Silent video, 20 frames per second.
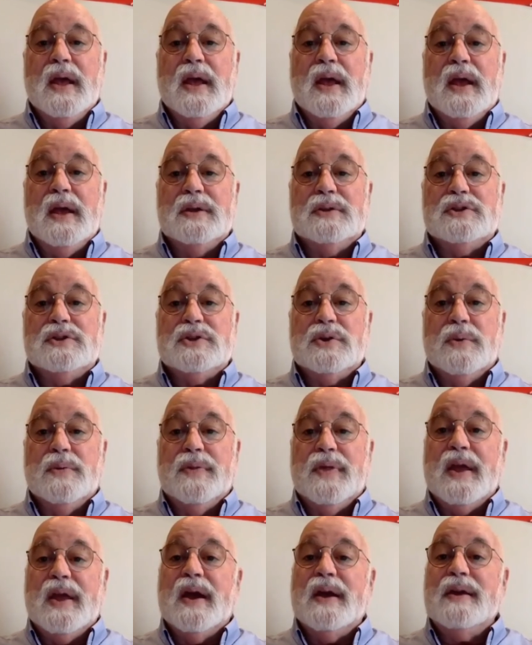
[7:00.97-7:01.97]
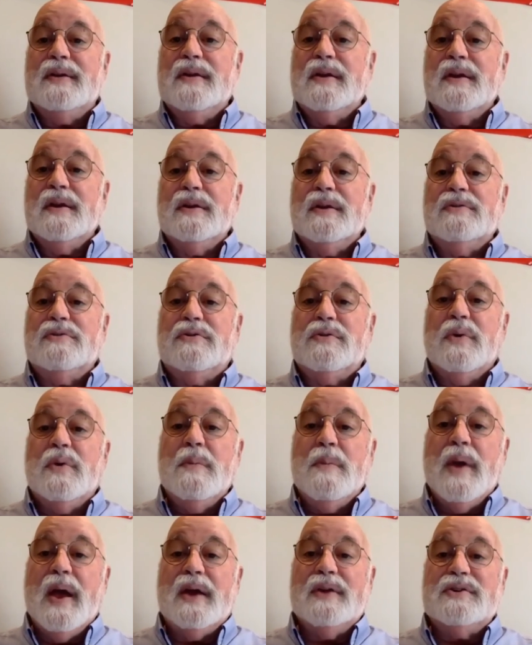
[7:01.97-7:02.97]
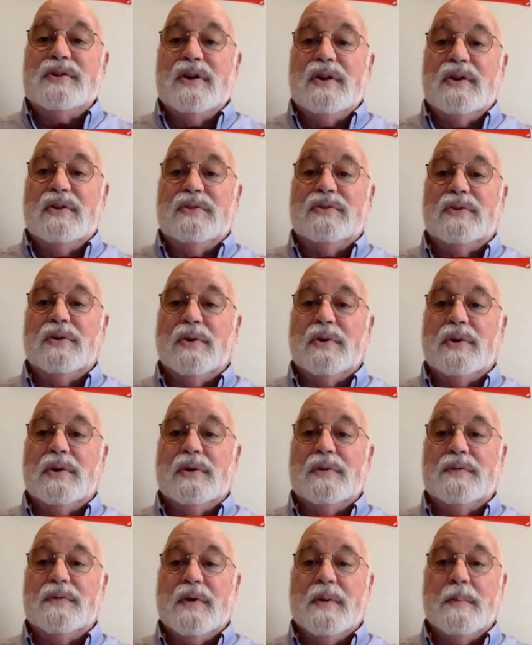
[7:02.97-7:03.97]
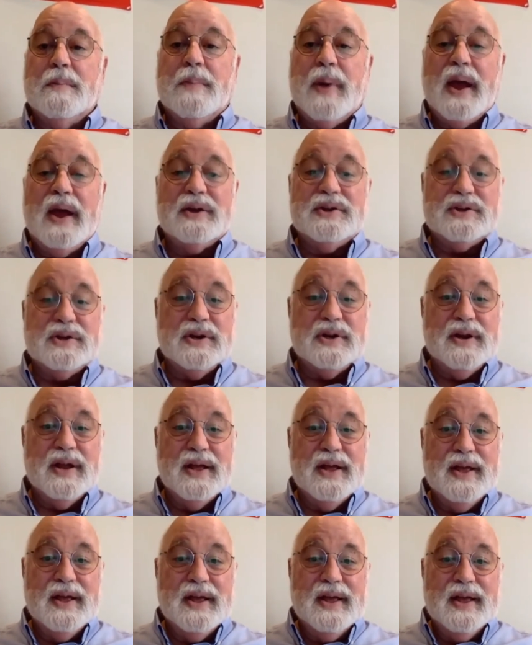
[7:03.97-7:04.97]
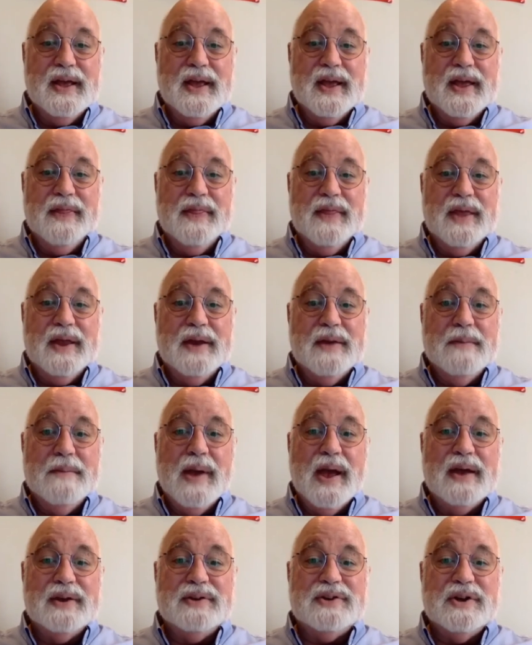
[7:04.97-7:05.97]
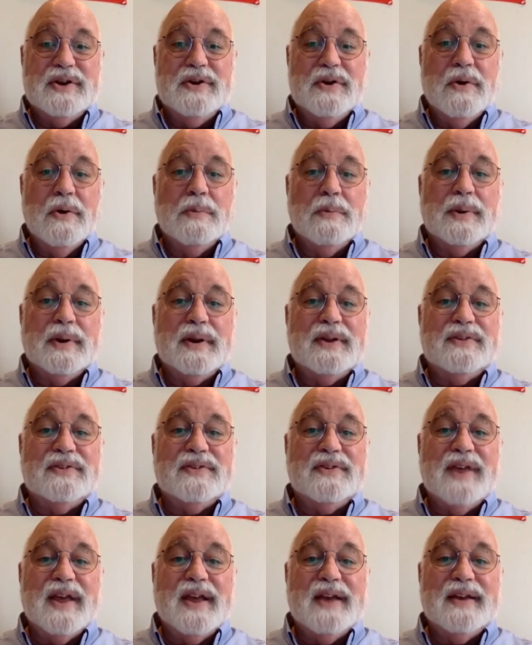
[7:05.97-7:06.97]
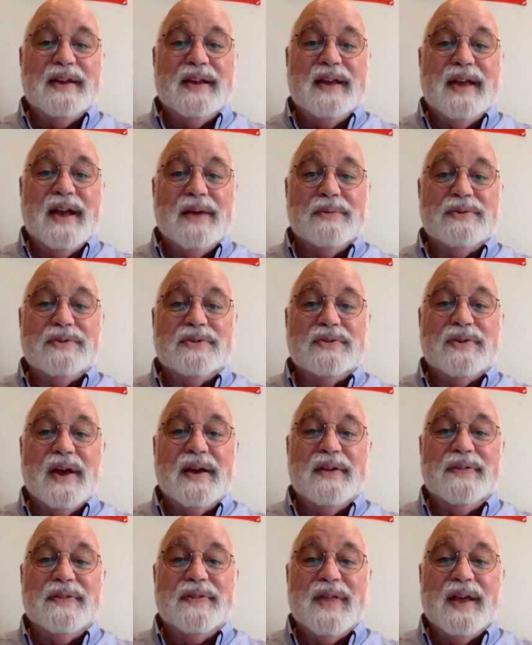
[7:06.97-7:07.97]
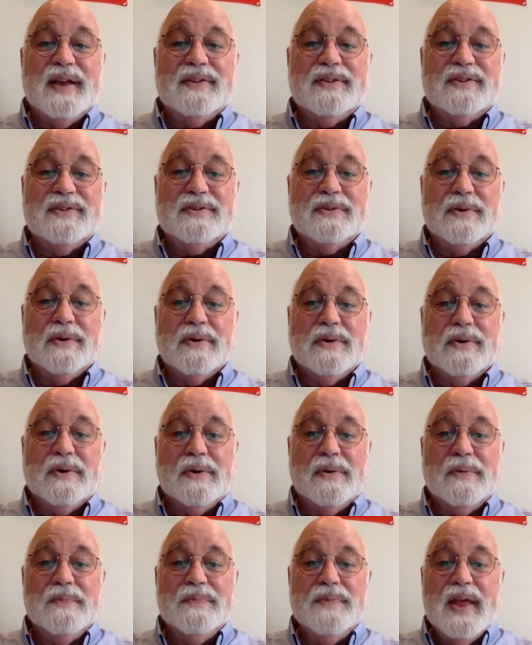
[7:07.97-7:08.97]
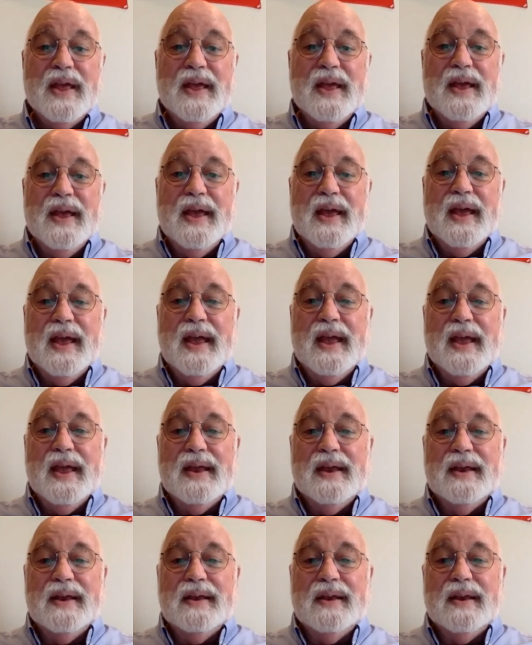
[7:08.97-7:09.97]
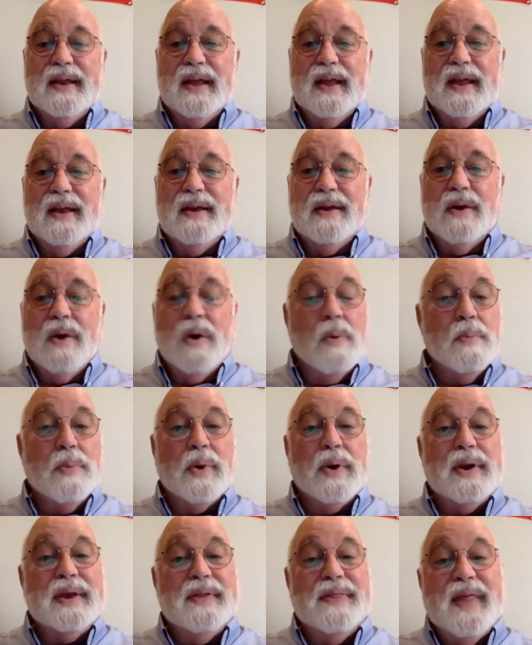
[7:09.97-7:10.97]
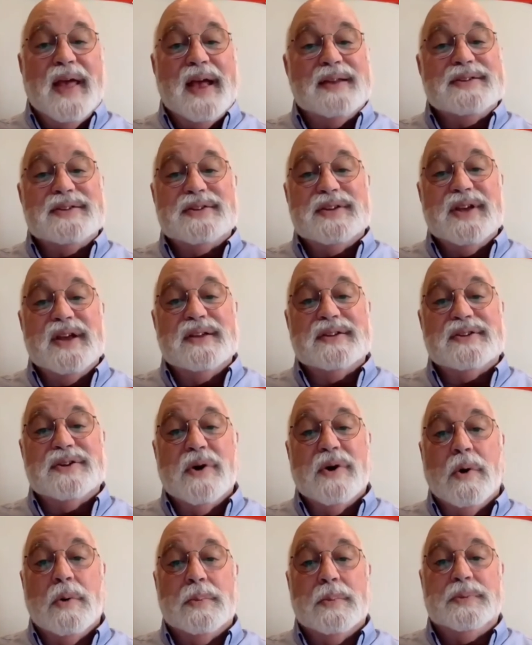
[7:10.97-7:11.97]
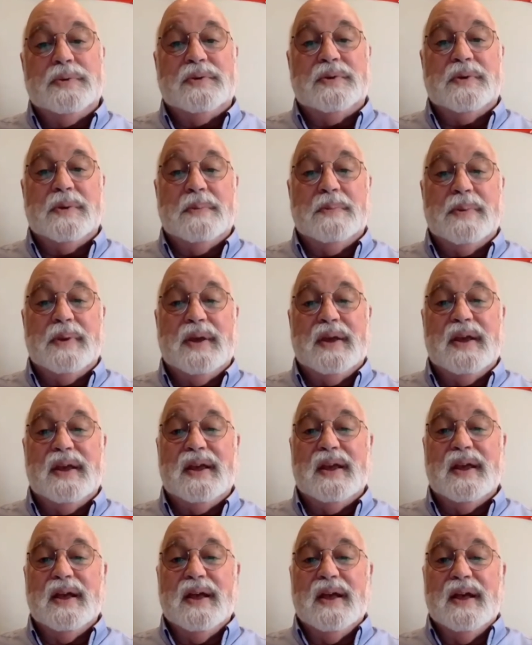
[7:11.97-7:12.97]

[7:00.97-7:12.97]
And so the idea is to imagine a circle of compassion and then imagine nobody standing outside that circle. And Homeboy in that sense hopes to be